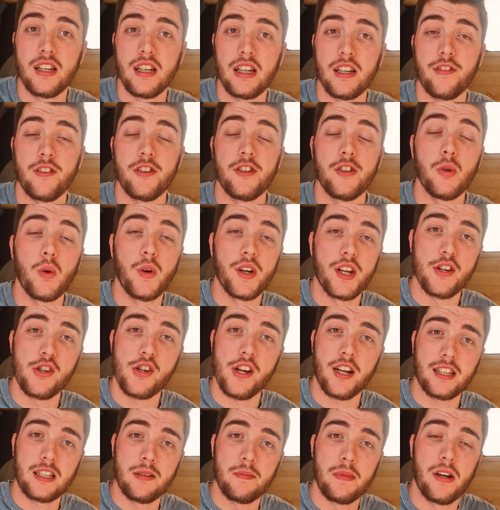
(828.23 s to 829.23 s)
If you do want to
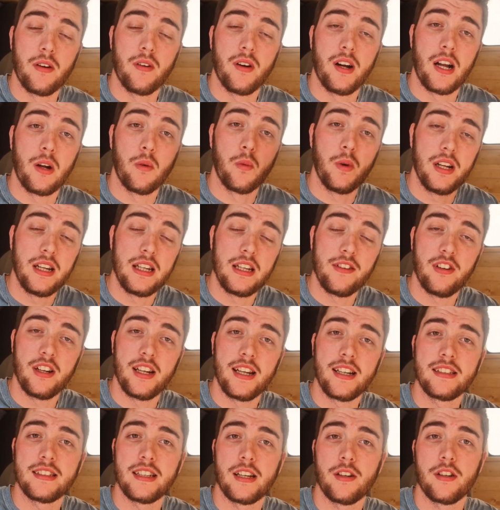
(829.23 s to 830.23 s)
check them out, I will leave a
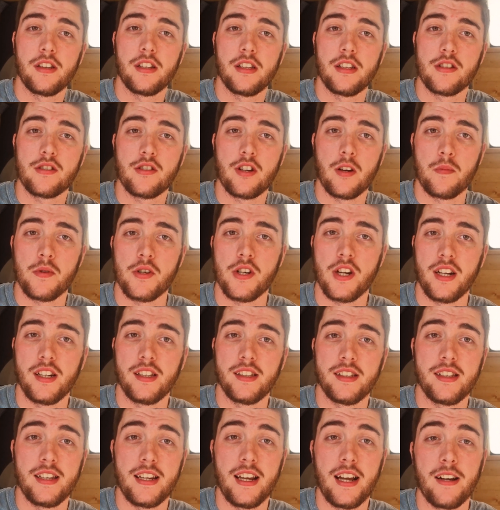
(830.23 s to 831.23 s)
link down in the
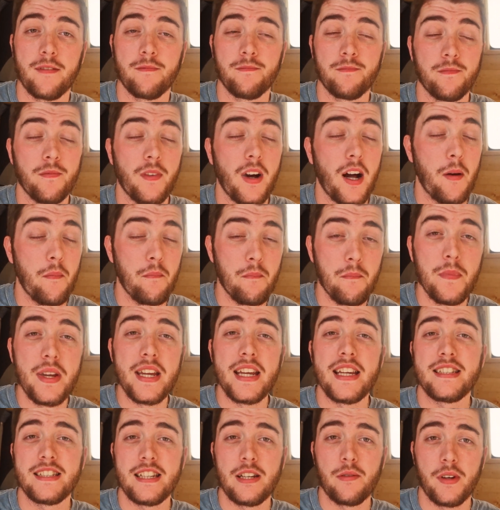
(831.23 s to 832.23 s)
description. They are
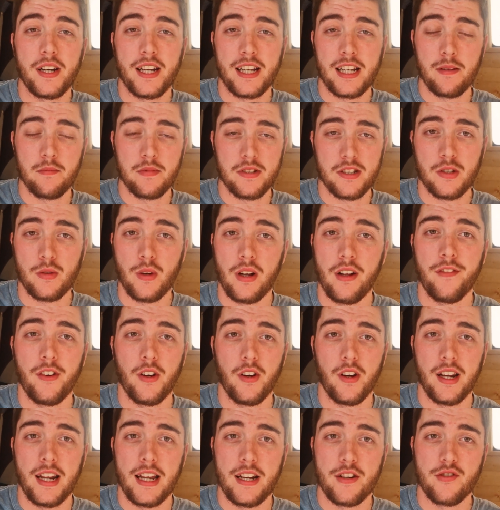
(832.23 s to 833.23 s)
amazing when it comes to twelve
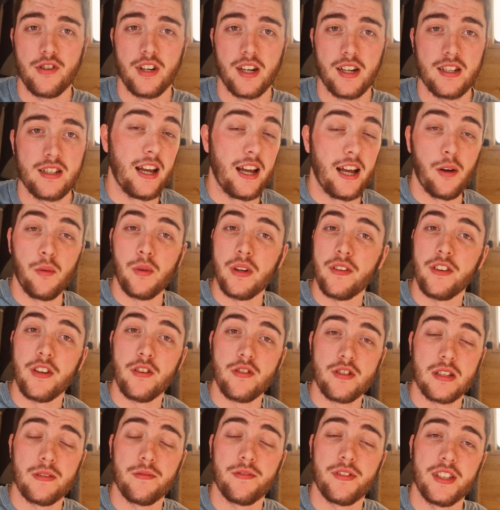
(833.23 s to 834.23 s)
volt electrics, and we've
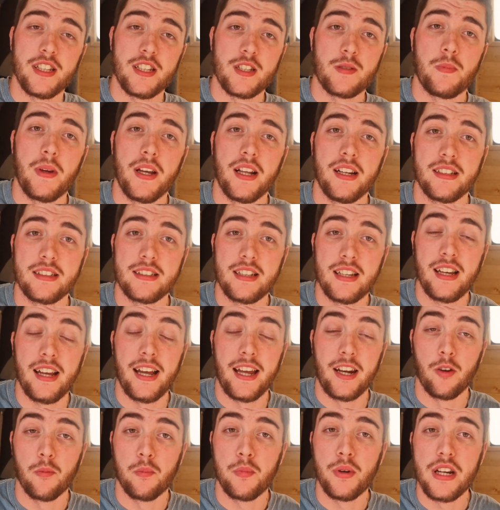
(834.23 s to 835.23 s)
used them for this build
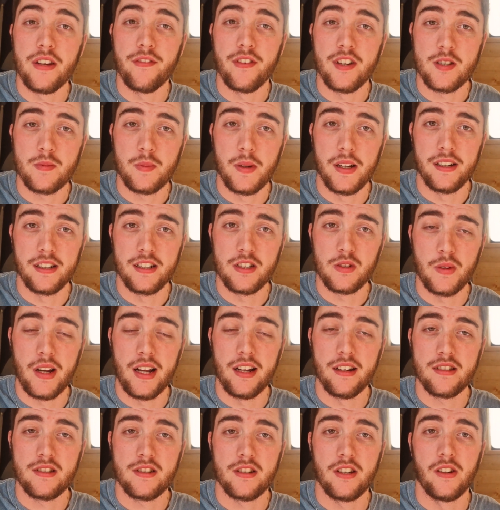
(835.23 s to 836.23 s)
and our previous build as
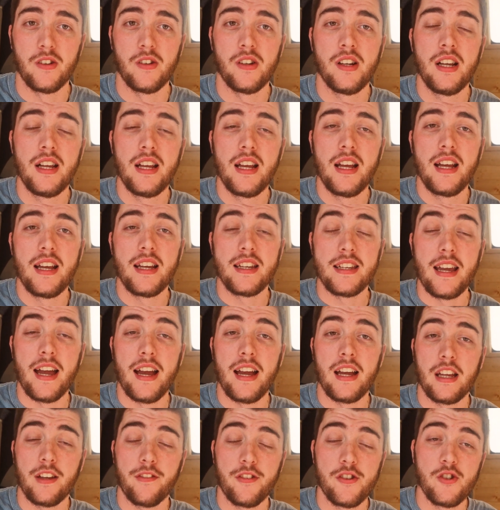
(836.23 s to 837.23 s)
well. So
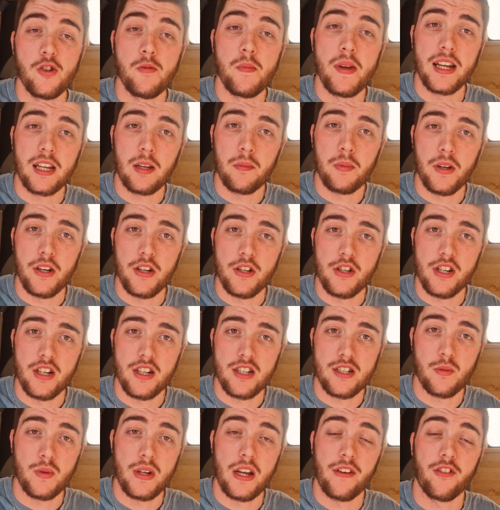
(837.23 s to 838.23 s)
yeah, if you do make a
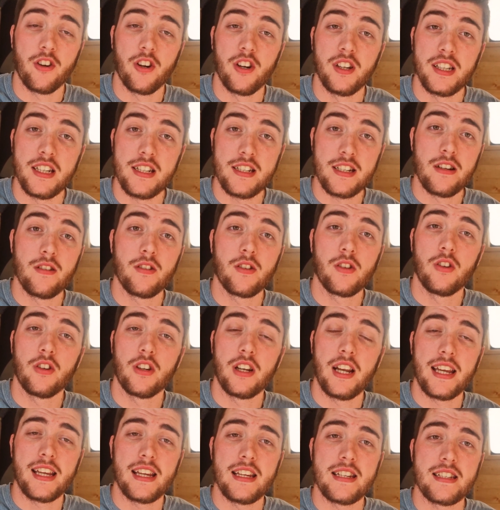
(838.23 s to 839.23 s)
purchase, we have got a discount code,
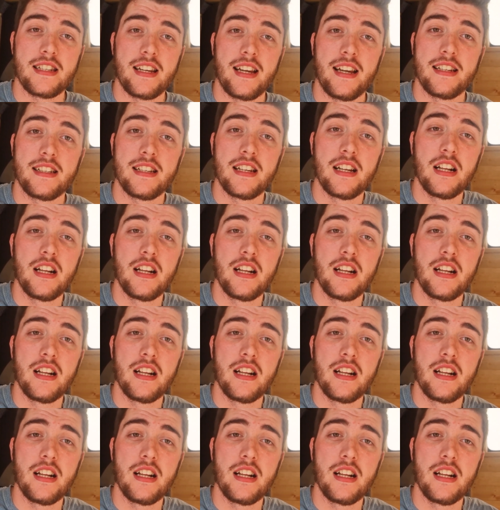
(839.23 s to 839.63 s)
like I said,